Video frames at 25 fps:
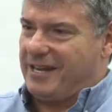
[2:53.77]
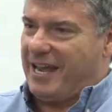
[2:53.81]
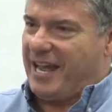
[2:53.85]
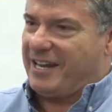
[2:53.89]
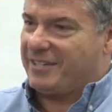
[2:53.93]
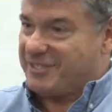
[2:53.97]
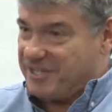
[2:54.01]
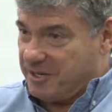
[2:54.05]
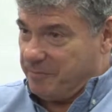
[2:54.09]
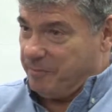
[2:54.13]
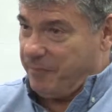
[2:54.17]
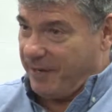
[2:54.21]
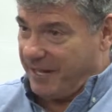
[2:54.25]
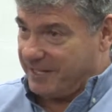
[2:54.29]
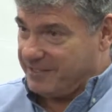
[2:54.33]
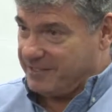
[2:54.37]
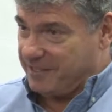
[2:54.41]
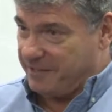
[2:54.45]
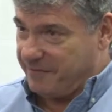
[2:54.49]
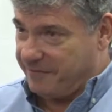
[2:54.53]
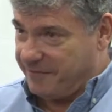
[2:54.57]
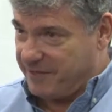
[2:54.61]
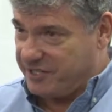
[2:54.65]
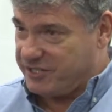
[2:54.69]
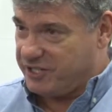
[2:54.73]
as compared to
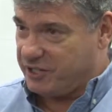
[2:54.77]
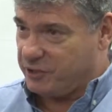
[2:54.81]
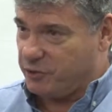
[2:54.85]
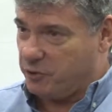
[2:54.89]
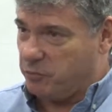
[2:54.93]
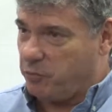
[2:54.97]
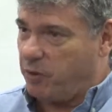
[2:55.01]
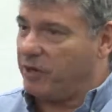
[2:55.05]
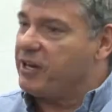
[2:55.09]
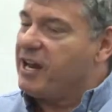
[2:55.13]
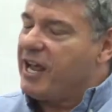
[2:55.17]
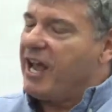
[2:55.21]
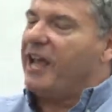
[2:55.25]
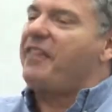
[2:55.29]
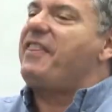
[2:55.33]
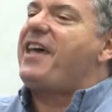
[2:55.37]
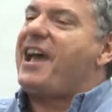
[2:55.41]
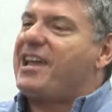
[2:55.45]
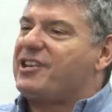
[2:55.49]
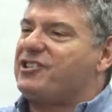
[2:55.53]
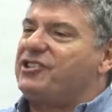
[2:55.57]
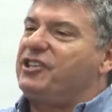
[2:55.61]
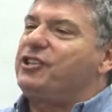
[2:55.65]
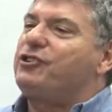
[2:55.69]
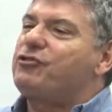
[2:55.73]
the physical world, and they
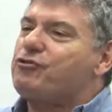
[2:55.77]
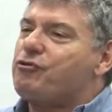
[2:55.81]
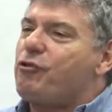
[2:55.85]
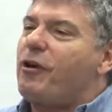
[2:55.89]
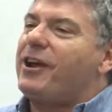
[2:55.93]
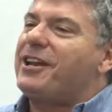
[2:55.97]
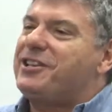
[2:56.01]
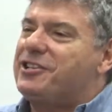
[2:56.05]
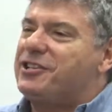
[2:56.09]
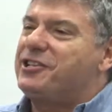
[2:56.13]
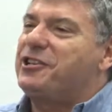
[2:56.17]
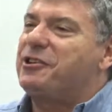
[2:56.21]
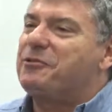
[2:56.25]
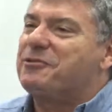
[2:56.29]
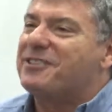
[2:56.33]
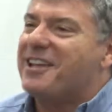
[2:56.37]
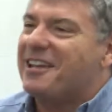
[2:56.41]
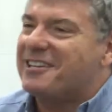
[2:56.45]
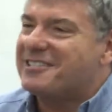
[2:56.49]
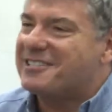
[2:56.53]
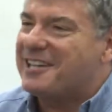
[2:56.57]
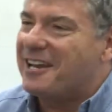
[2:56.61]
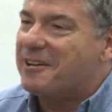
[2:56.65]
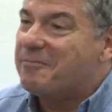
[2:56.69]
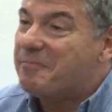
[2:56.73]
actually tried to use
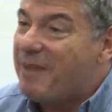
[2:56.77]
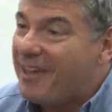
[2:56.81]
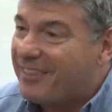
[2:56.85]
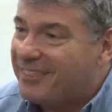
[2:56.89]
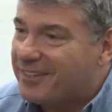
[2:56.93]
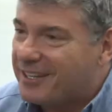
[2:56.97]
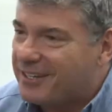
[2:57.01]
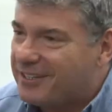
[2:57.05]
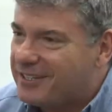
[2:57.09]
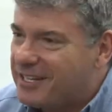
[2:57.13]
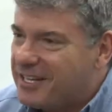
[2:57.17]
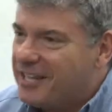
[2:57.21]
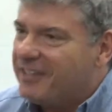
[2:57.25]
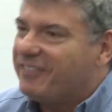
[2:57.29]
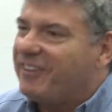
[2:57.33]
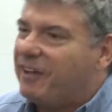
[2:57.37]
that same method.